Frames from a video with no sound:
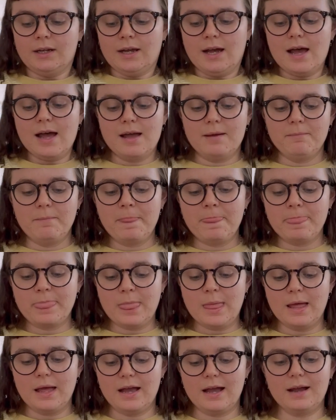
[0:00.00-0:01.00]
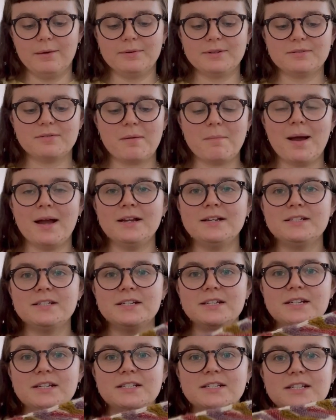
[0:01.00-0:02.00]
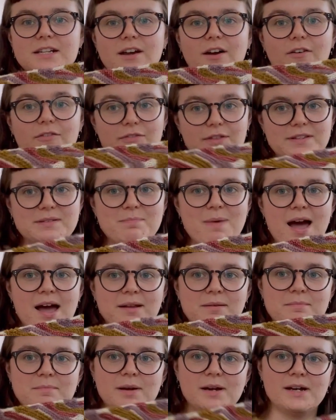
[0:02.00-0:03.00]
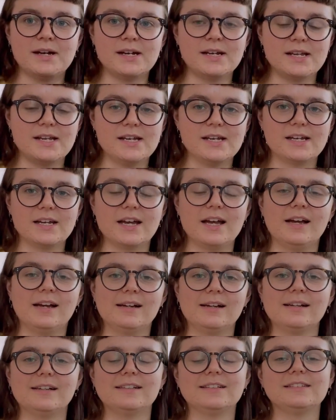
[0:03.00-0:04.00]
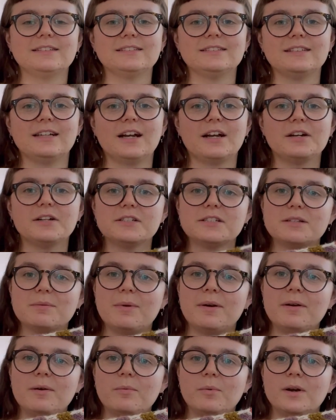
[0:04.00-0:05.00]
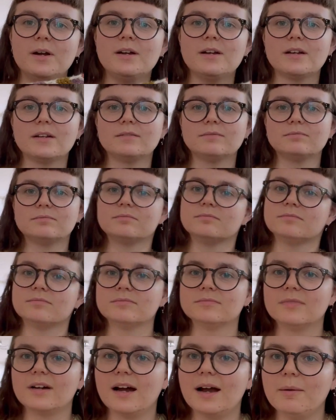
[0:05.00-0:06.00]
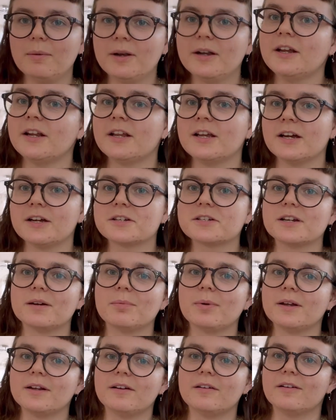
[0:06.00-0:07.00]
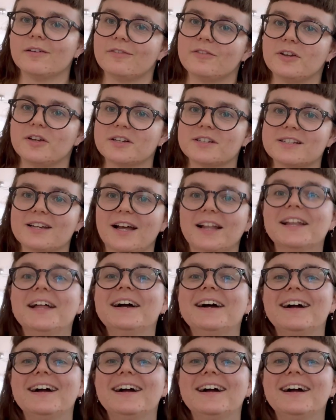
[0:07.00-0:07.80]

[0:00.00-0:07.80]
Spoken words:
I was reminded of this pattern by a customer at work. I work in a yarn shop, I don't know if you can tell.